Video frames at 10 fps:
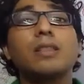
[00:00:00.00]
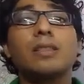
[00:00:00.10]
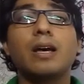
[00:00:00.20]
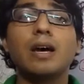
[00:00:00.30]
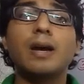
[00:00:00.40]

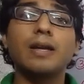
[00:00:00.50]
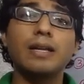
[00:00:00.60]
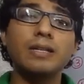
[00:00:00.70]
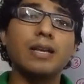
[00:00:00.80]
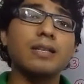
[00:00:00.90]
the
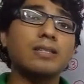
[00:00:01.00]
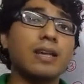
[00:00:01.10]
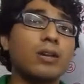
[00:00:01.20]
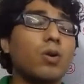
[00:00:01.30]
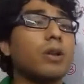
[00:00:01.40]

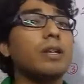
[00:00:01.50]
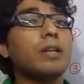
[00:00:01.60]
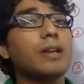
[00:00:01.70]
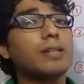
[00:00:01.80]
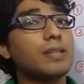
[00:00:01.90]
interstate or
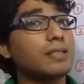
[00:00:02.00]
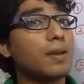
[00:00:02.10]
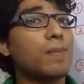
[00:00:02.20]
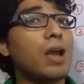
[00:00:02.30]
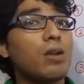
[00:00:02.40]
intrastate
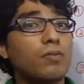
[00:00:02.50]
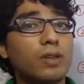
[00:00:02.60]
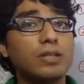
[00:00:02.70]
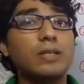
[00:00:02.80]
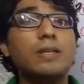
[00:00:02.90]
supply of
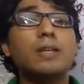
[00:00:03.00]
which